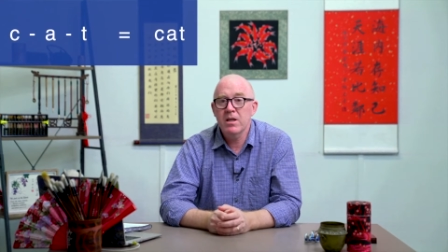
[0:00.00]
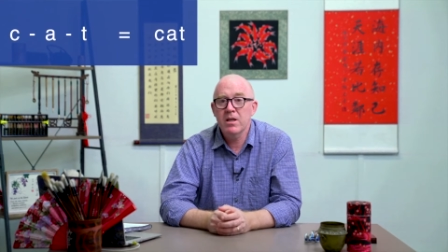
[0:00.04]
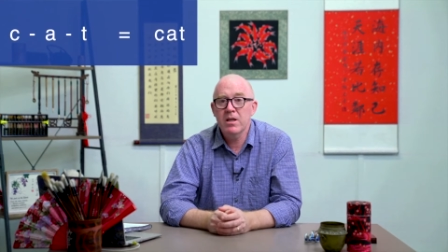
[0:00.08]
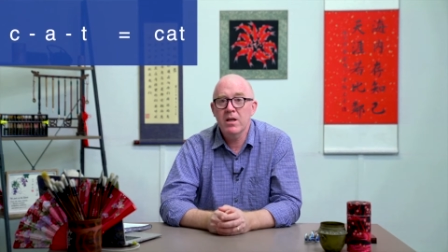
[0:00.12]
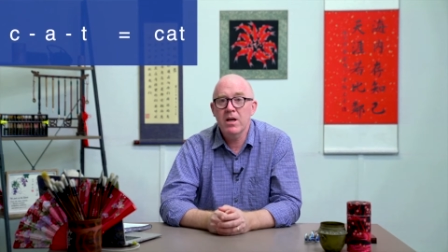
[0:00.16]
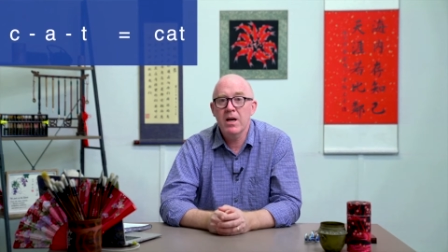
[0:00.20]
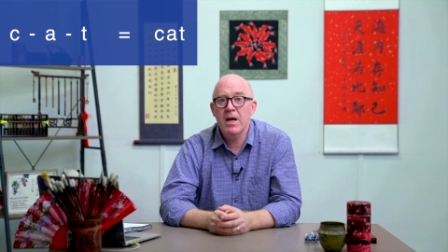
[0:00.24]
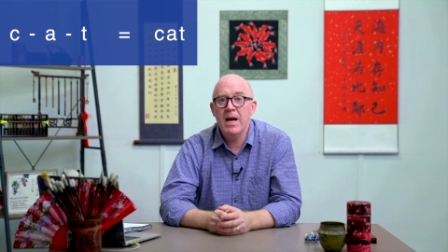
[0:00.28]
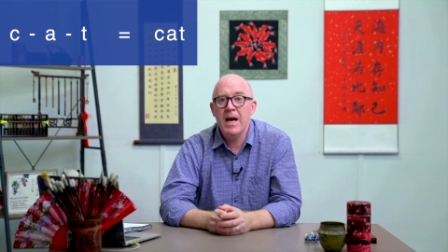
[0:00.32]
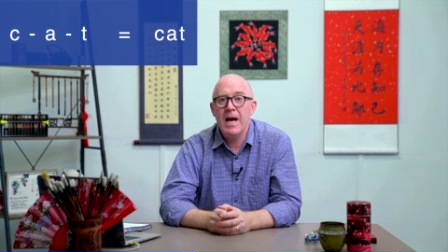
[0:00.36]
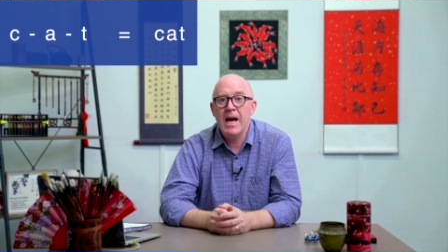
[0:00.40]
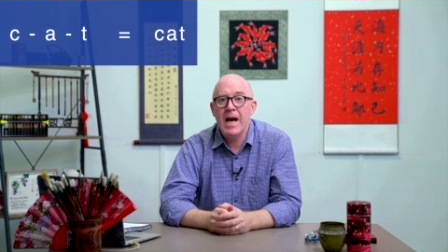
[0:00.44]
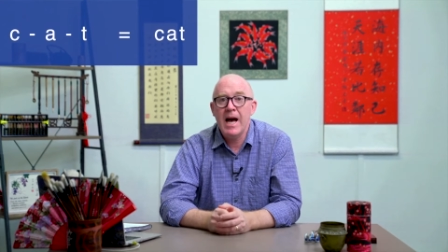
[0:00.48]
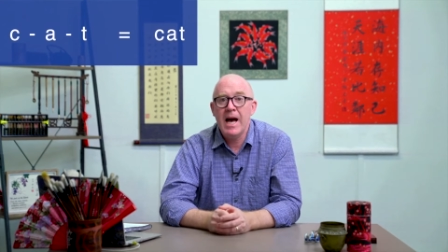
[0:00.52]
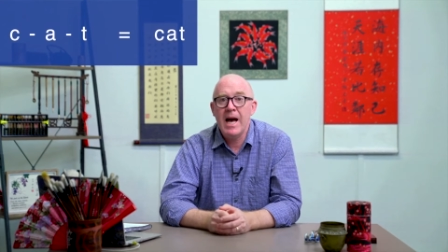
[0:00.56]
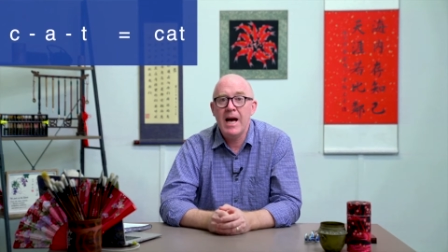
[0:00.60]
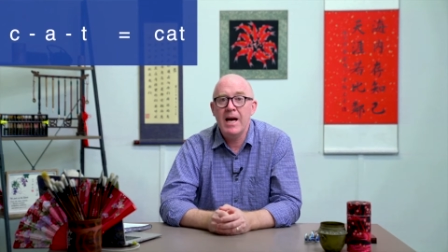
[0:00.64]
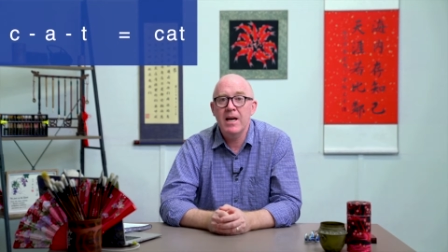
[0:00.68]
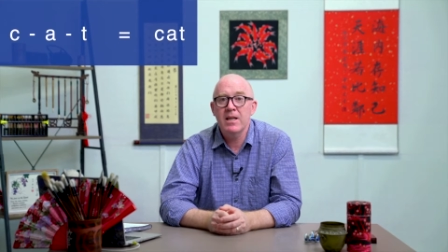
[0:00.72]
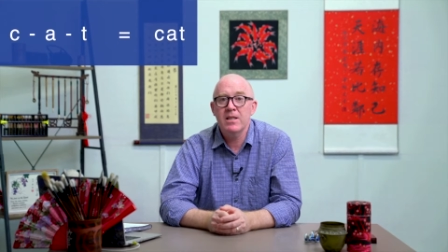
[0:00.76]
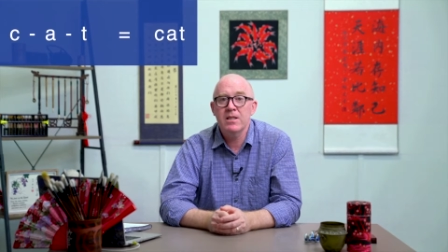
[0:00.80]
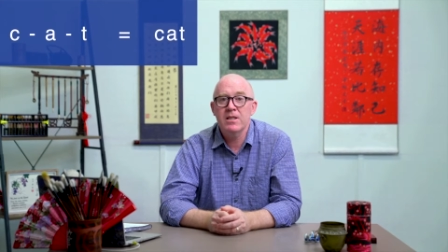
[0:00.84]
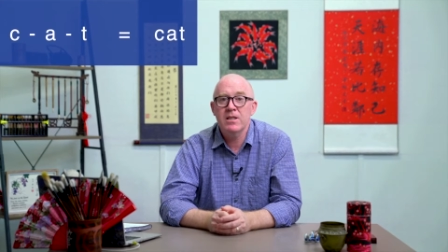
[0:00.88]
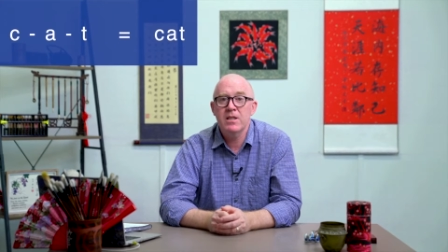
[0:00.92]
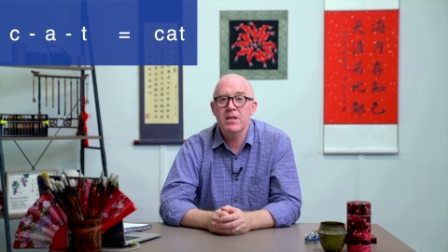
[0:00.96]
K, A,
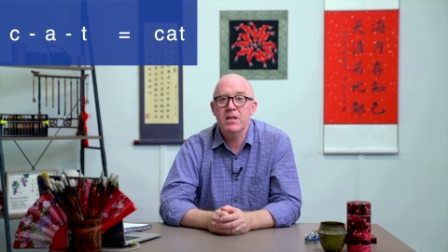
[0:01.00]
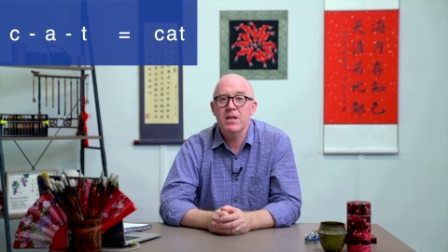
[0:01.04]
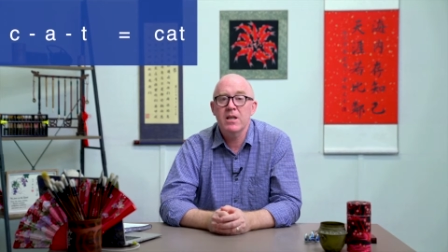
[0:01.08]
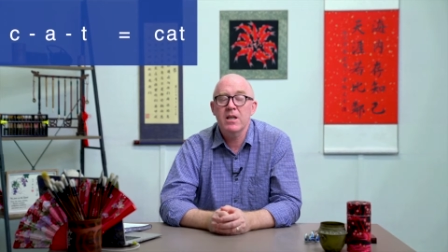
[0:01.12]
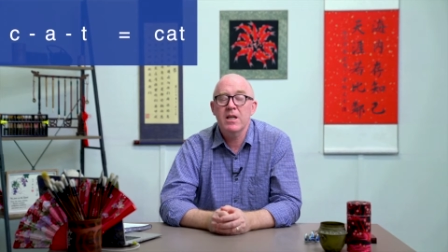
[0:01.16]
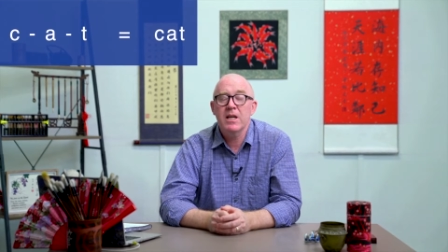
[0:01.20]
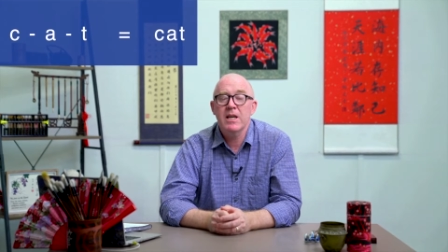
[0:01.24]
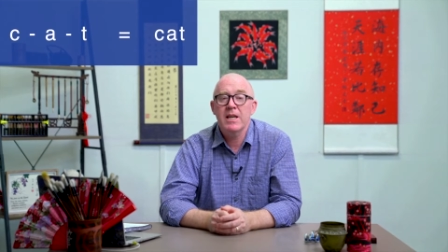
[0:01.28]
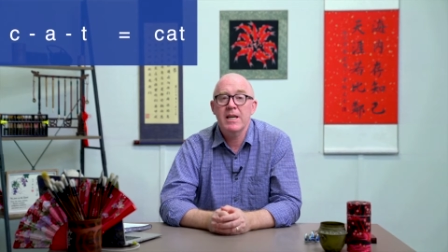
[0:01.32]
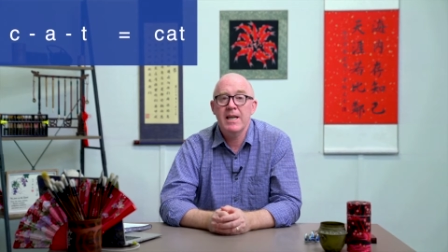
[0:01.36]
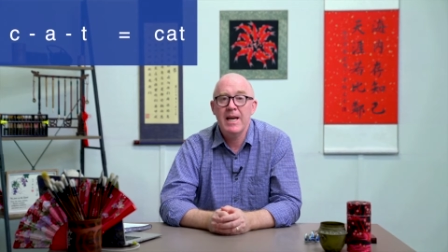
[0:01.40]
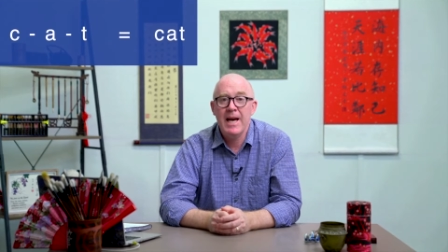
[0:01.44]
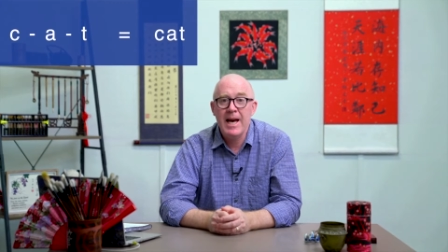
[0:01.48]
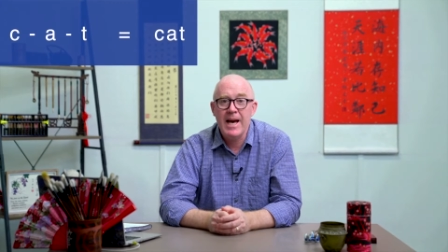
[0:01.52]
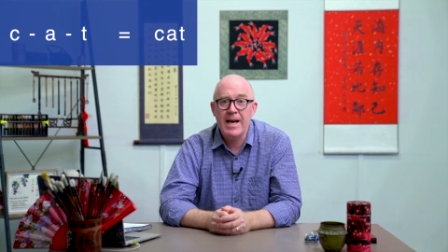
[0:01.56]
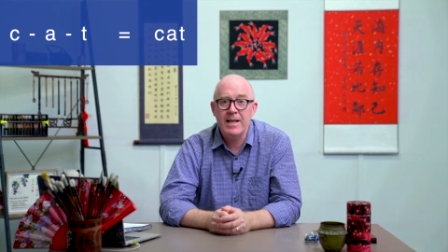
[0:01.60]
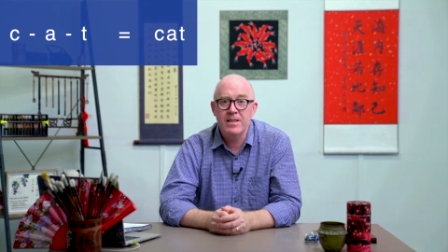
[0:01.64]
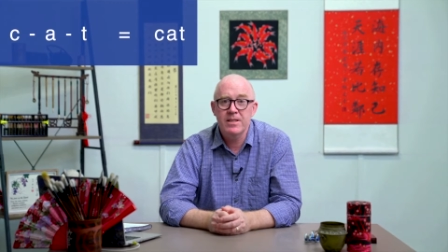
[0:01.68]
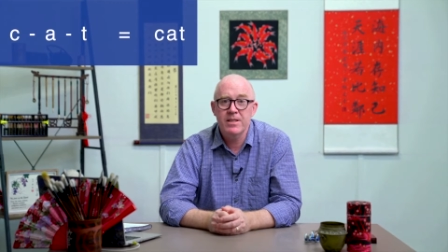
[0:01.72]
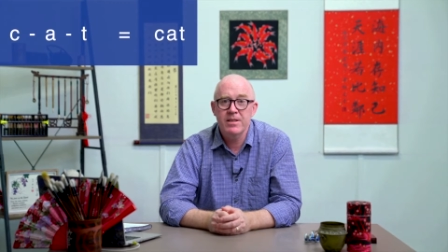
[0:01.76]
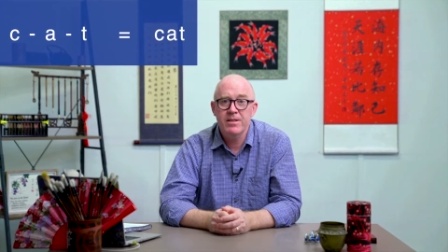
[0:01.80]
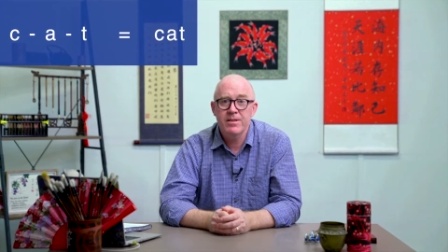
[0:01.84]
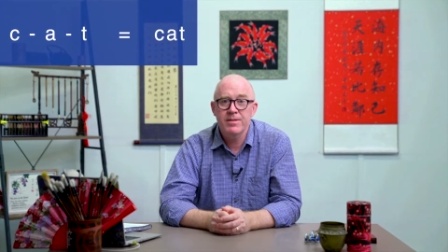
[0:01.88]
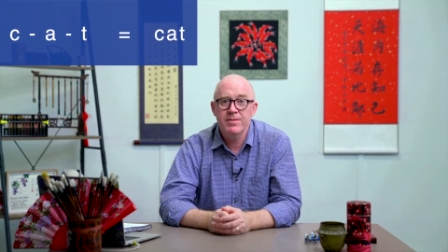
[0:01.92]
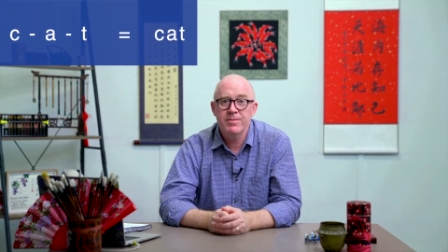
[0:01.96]
T,
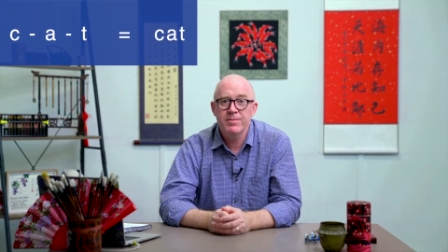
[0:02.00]
cat.